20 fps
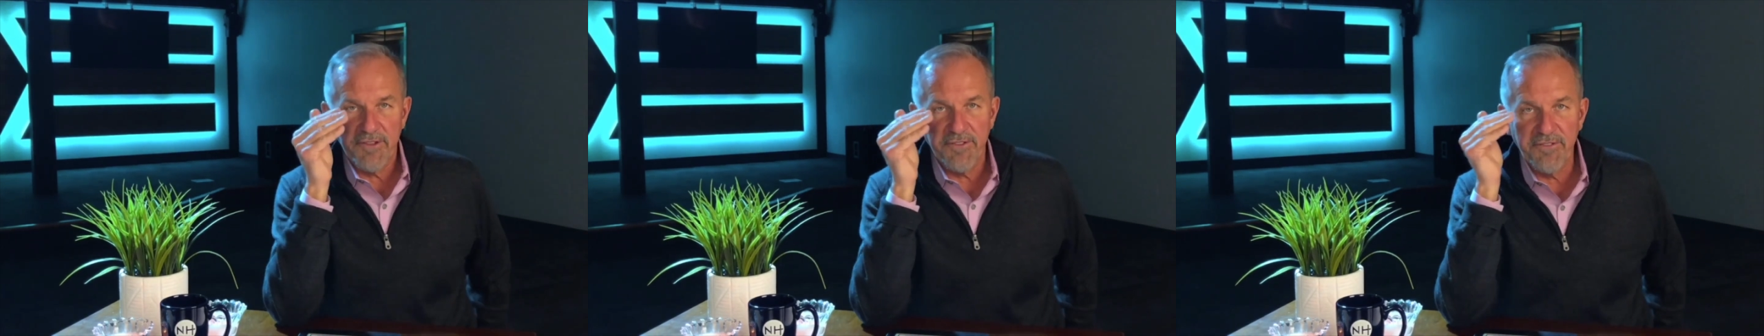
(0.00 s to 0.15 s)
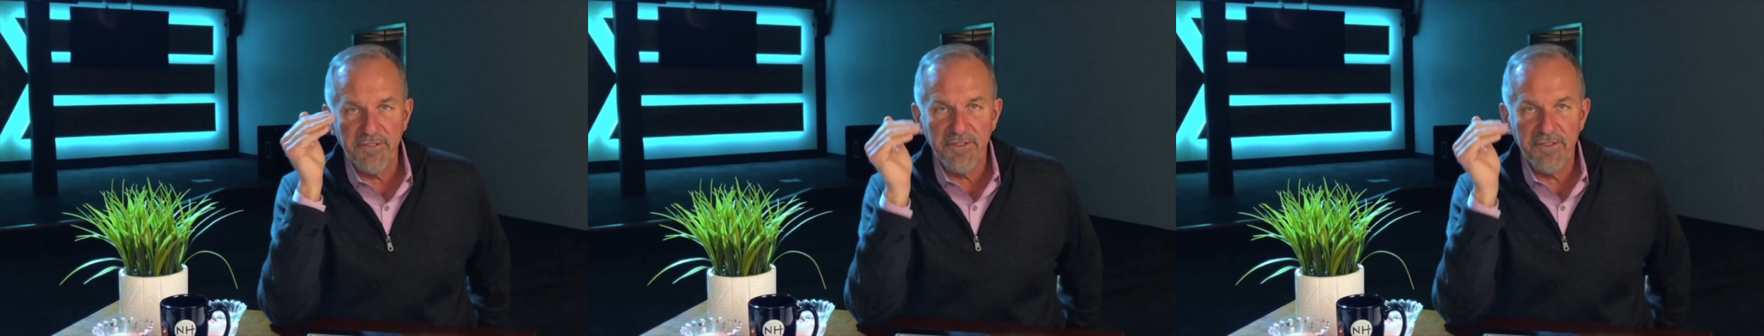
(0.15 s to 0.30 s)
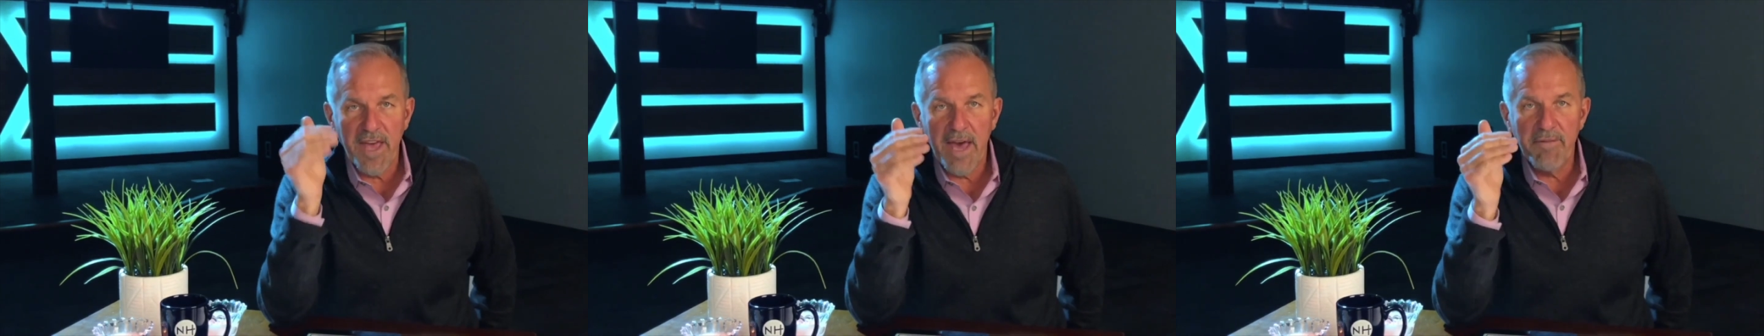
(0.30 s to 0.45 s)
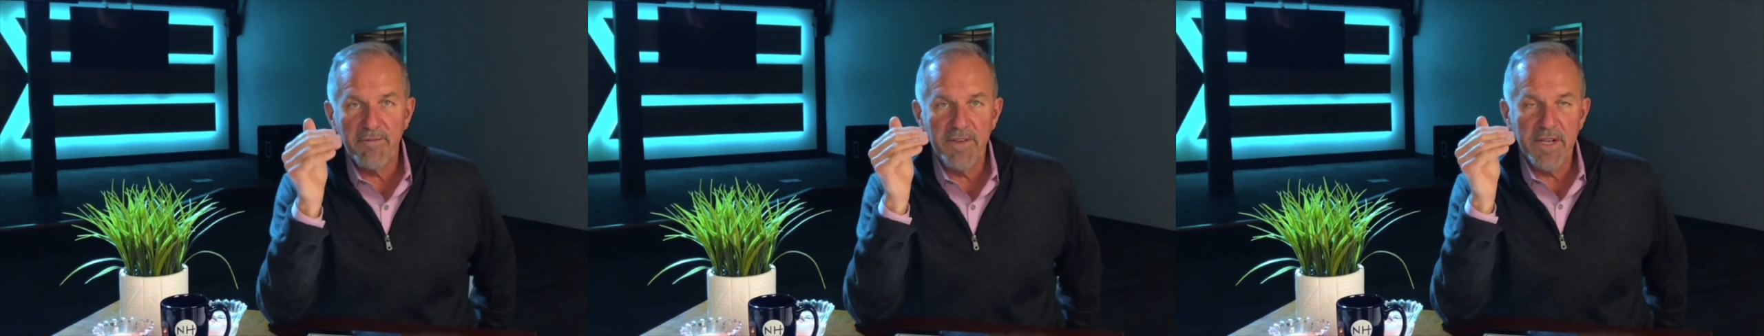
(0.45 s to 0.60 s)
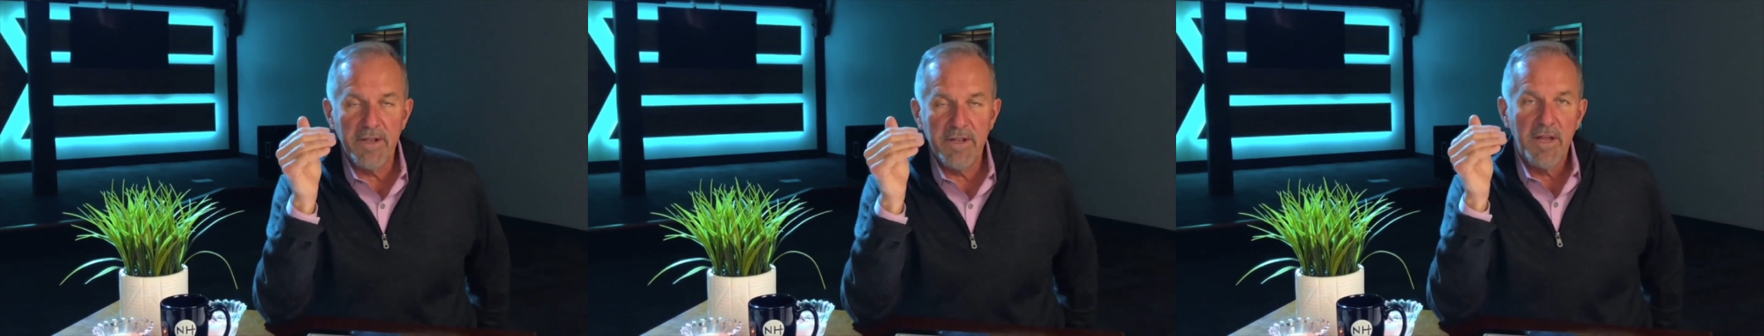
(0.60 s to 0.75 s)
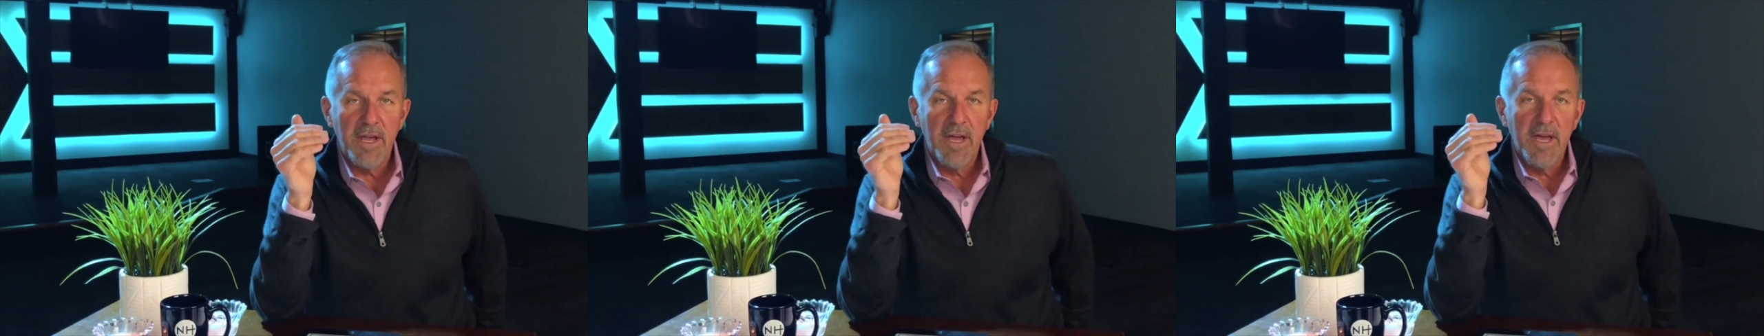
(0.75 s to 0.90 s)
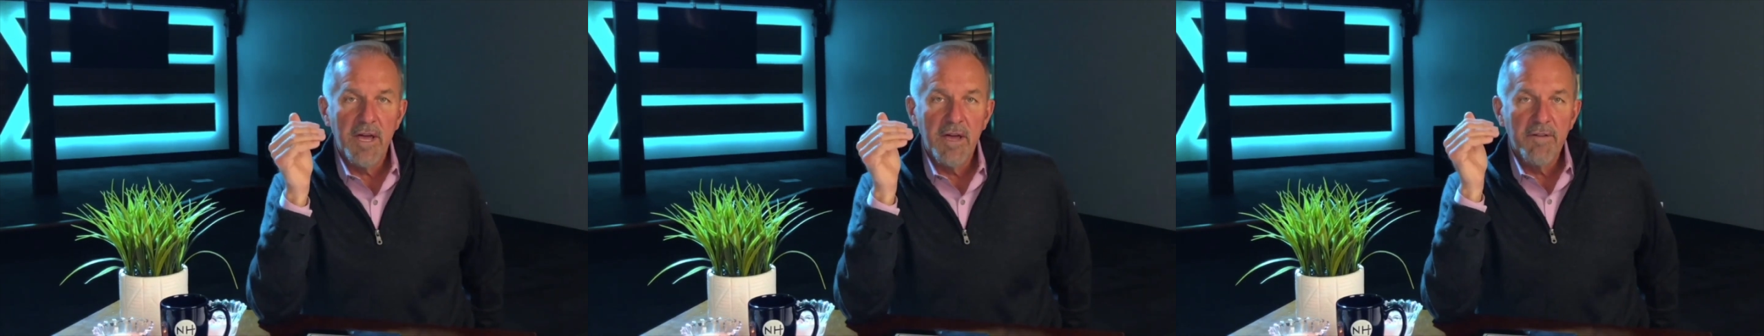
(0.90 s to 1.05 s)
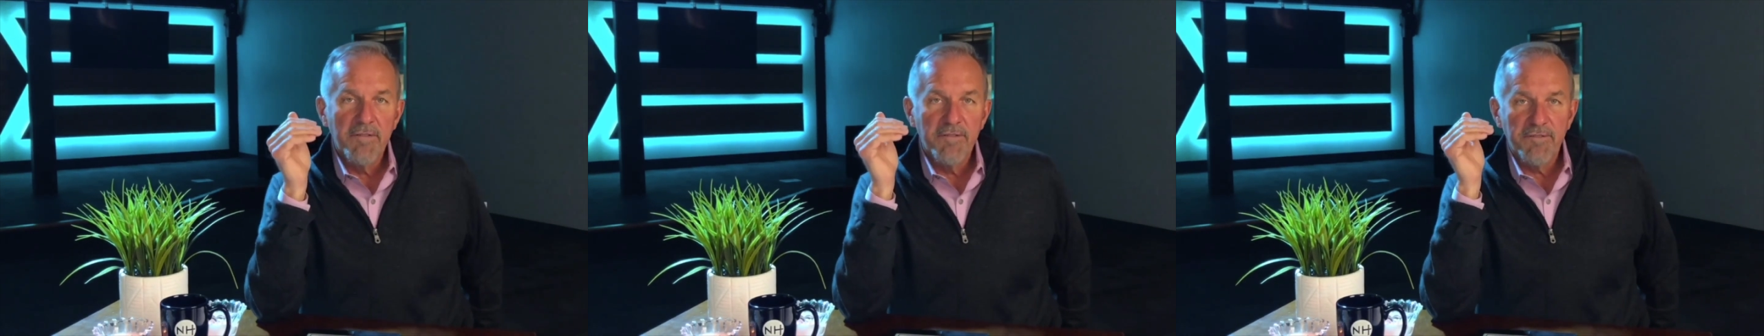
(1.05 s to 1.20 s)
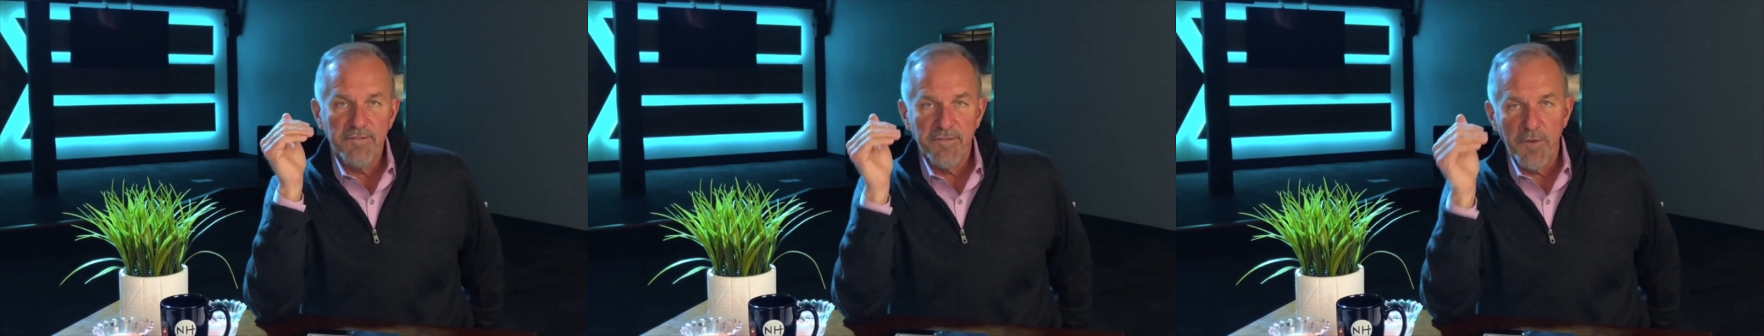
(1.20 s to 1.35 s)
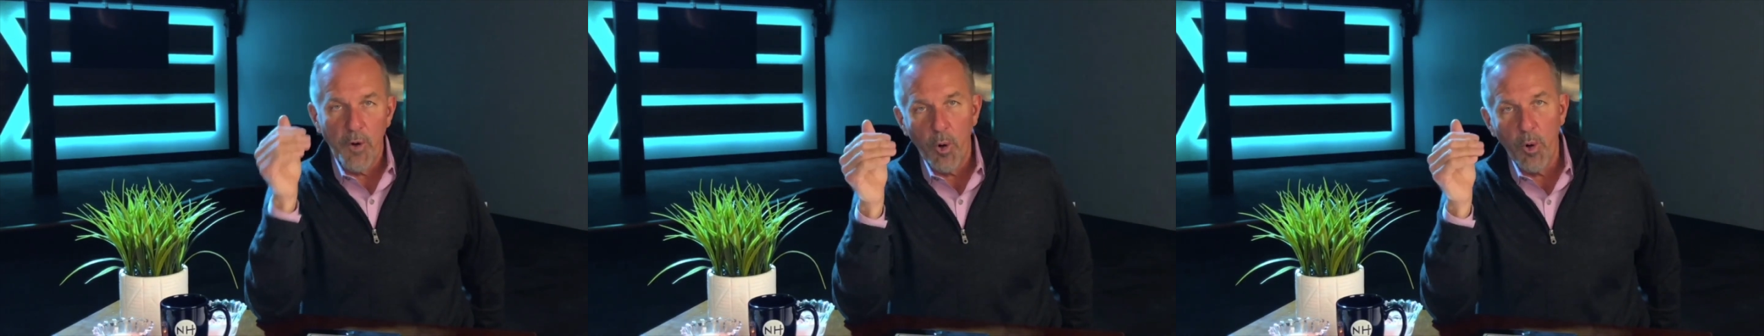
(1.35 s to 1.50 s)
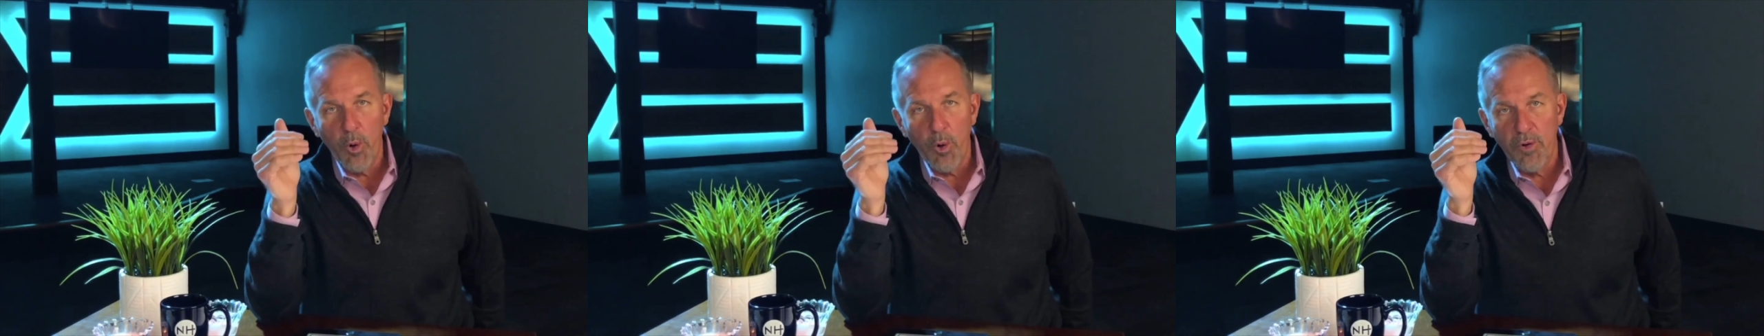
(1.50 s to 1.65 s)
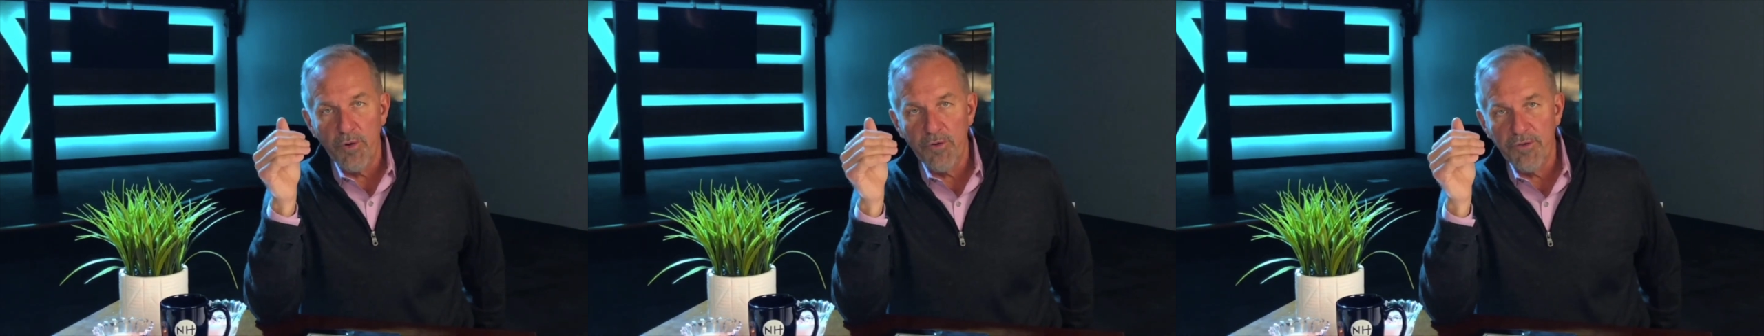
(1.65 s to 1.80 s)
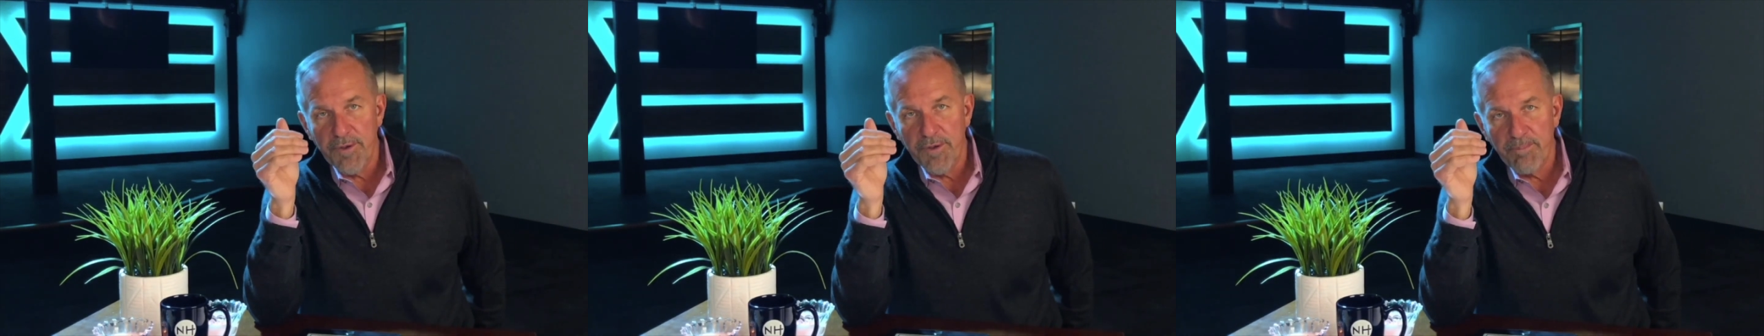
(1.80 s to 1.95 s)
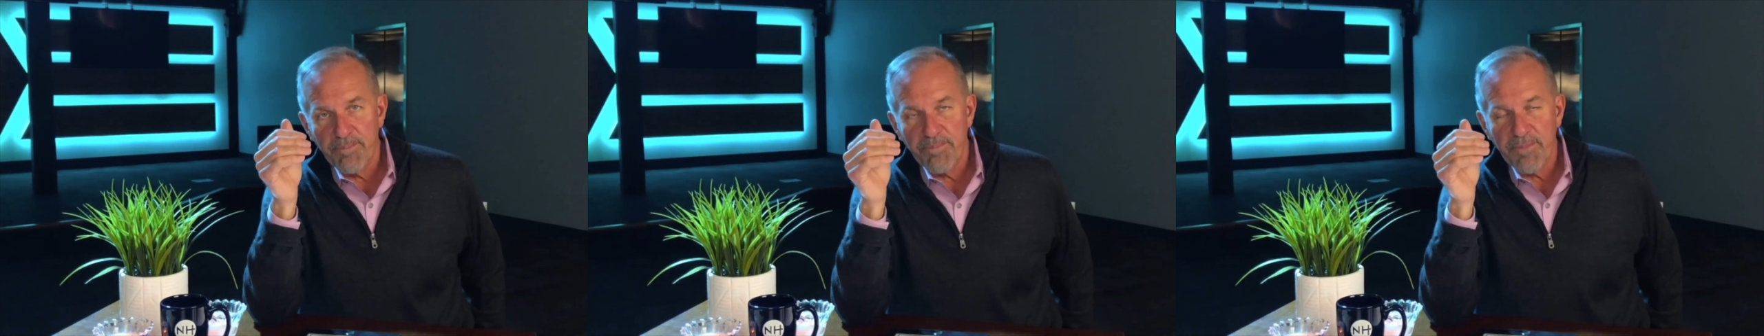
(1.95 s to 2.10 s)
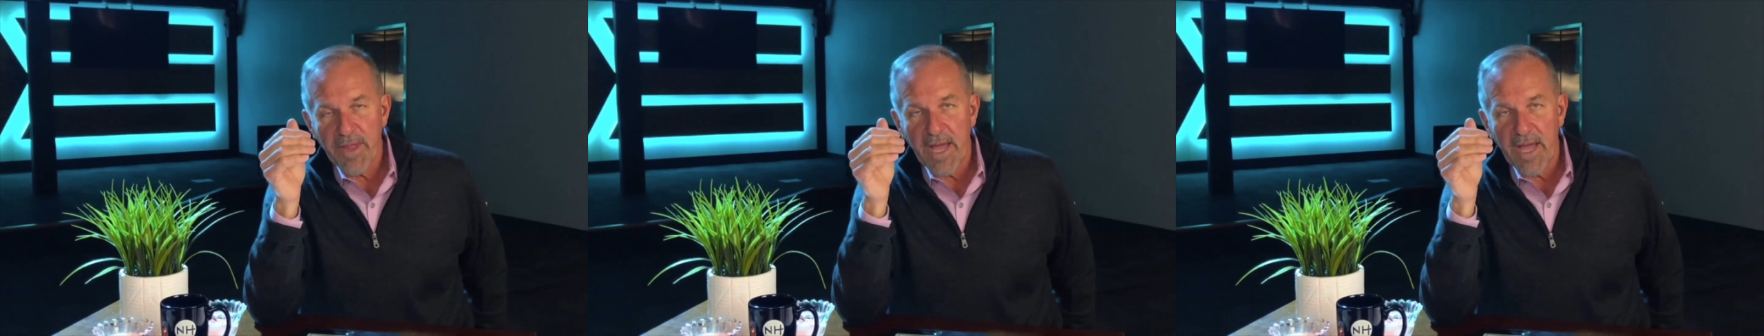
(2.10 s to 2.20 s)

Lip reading: the sevenfold